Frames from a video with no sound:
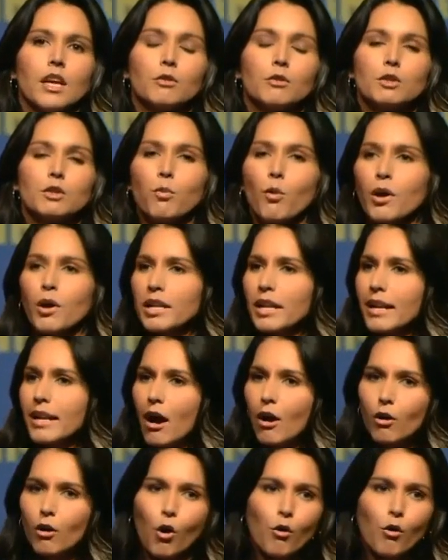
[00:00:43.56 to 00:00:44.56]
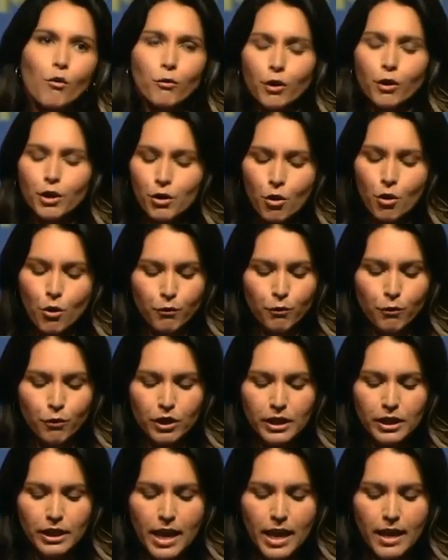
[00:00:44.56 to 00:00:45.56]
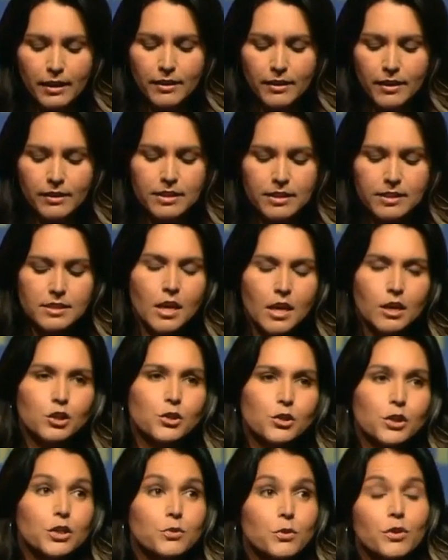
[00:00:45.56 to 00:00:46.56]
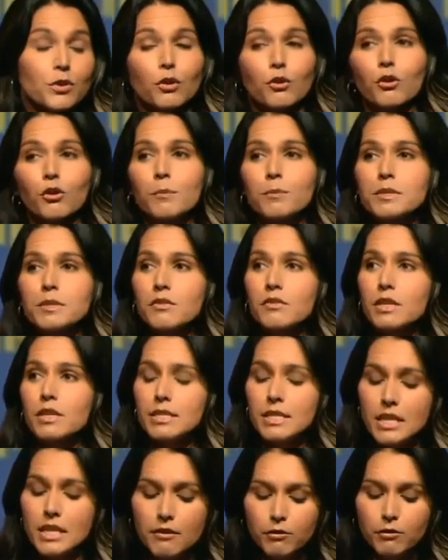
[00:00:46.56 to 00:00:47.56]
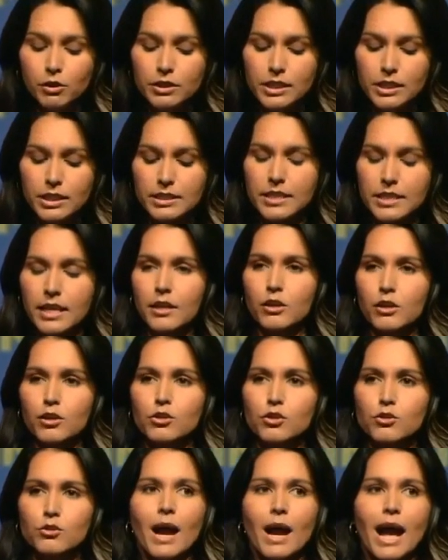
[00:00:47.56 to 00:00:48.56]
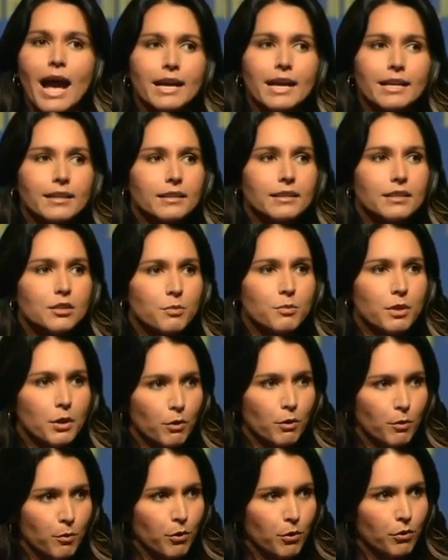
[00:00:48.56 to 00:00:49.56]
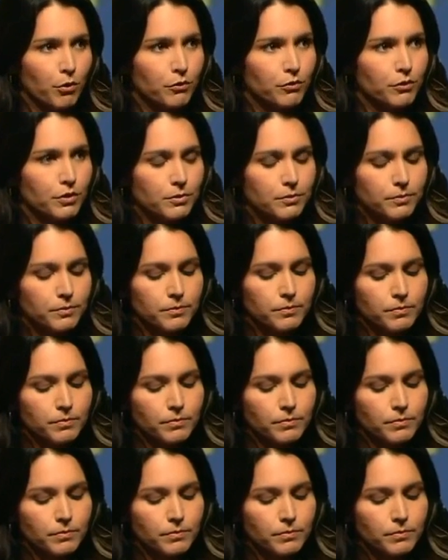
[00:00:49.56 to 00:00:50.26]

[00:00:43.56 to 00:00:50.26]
It was pointed out over and over again that these countries were in the grips of these evil dictators who had to be removed.